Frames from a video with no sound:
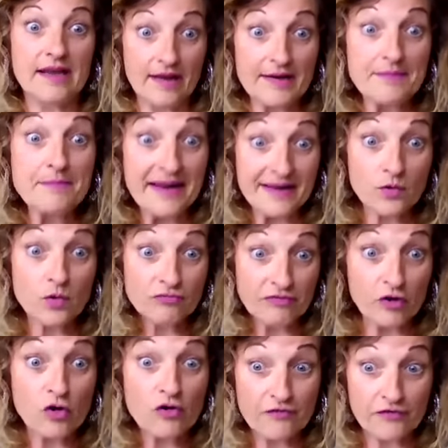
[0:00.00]
in my own
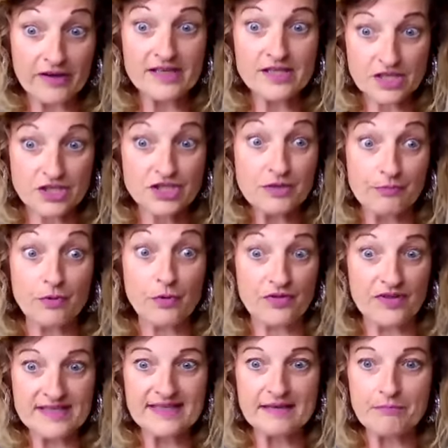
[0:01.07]
recovery to, to put
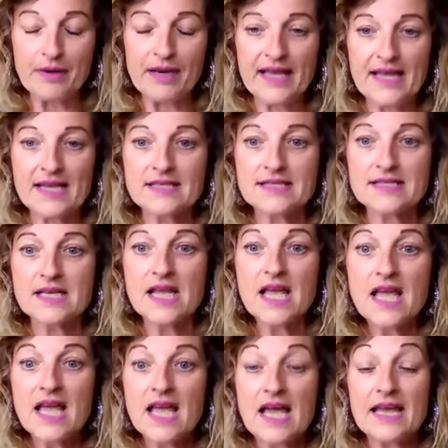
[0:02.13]
this in place,
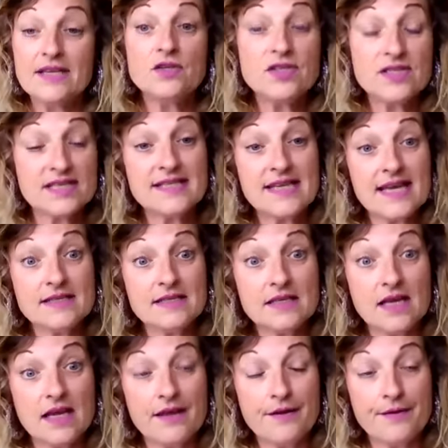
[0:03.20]
I used to set
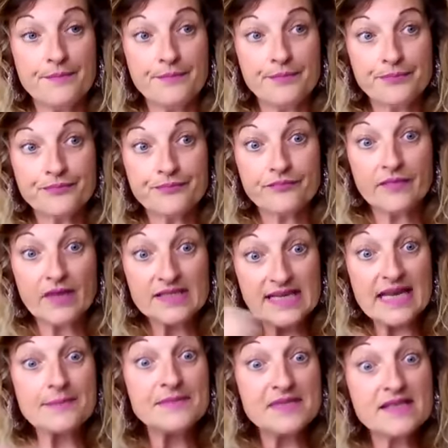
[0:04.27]
um,
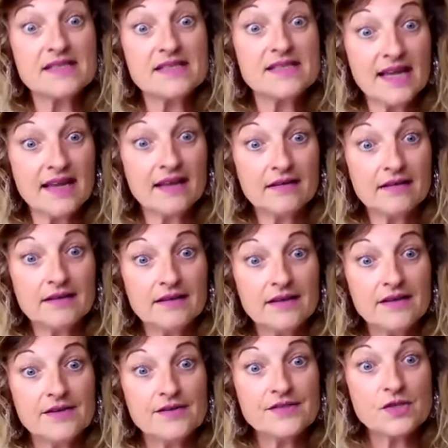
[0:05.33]
times in the day.
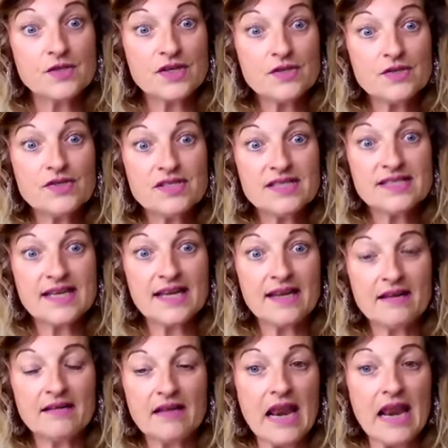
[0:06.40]
So I used to
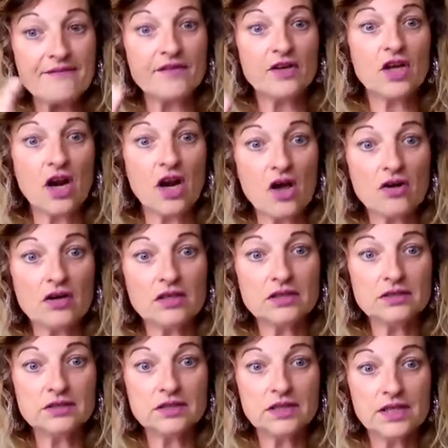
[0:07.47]
say 11 o'clock,
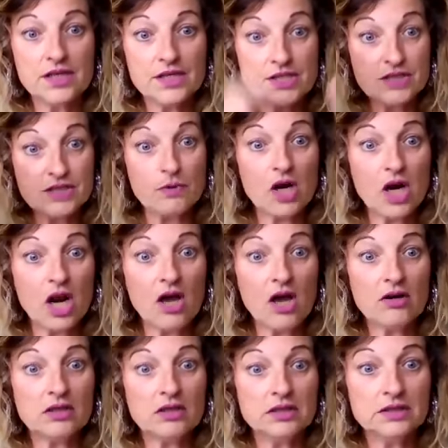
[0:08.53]
2
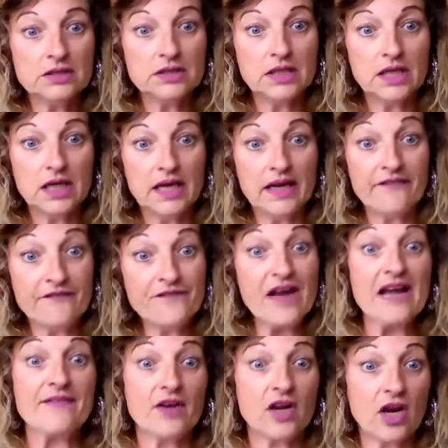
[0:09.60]
o'clock, and
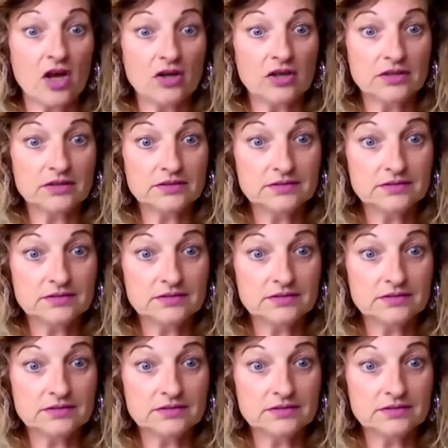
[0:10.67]
5 o'clock.